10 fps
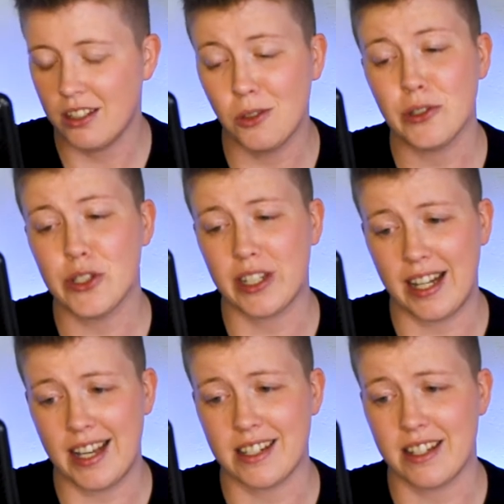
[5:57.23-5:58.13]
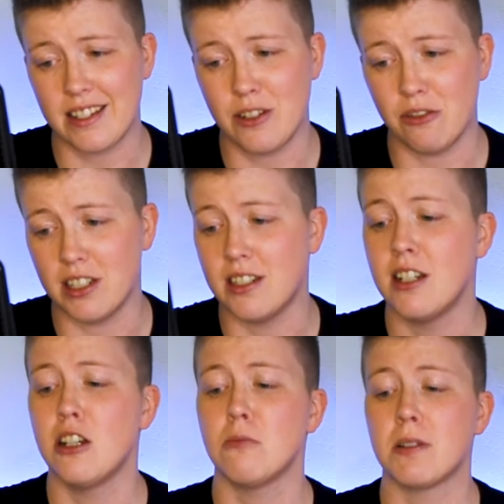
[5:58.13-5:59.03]
You also get access to a
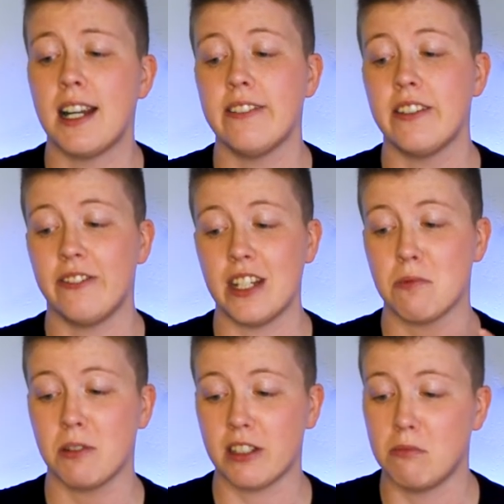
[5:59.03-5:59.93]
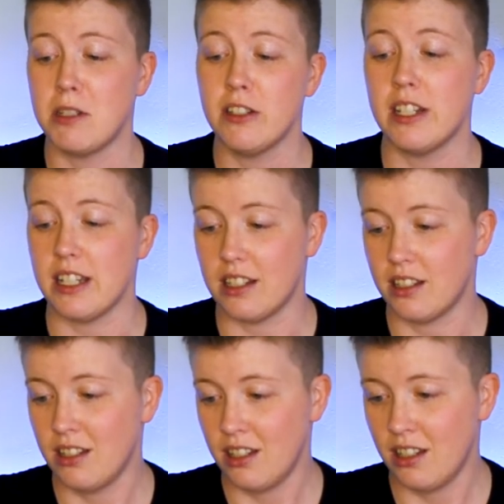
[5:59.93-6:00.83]
private Facebook
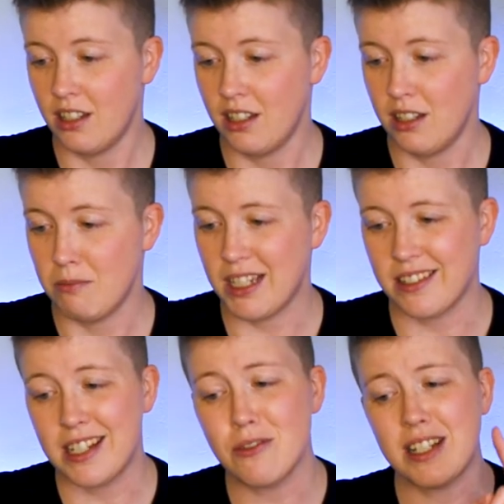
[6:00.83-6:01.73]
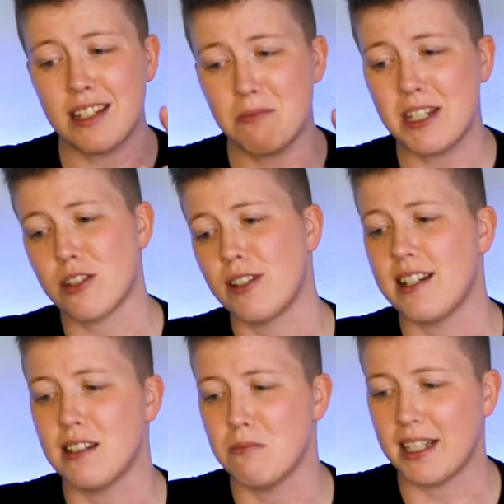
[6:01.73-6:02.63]
community because you need to be surrounded